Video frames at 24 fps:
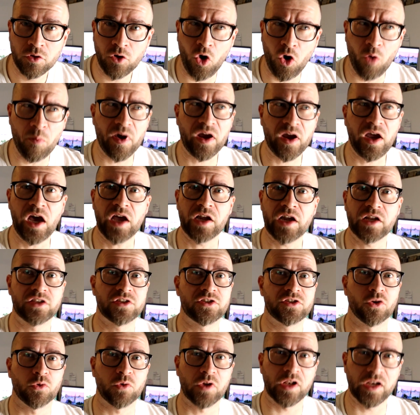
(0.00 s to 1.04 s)
Oh my God, it's
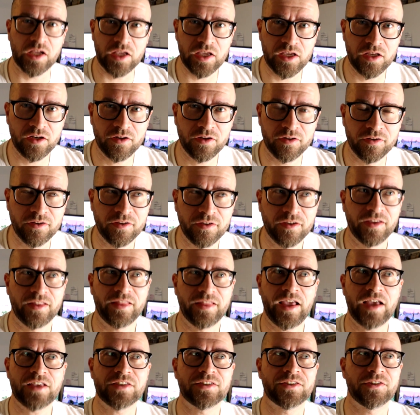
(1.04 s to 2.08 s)
so clean.
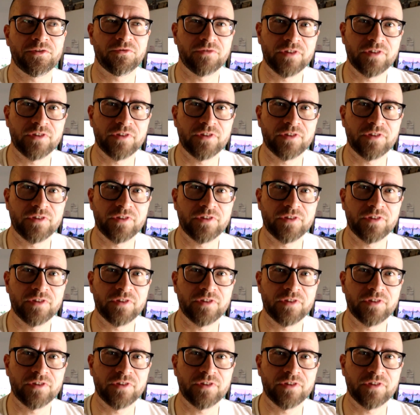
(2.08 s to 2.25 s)
That's the